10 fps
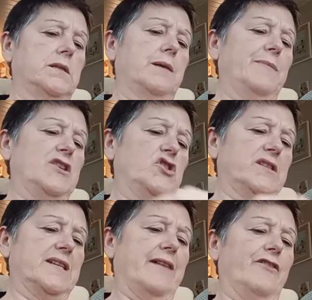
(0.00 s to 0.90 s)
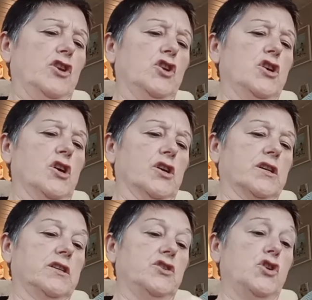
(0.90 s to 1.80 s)
Let me just have a look.
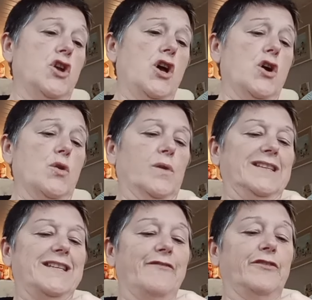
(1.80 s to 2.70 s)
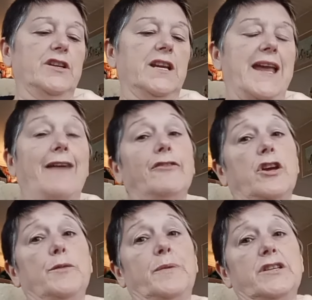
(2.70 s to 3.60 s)
No, I definitely haven't
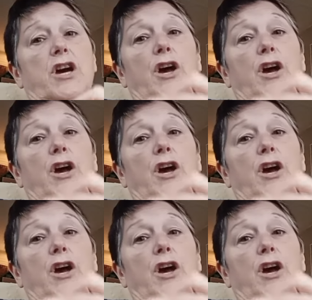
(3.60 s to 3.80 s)
opened a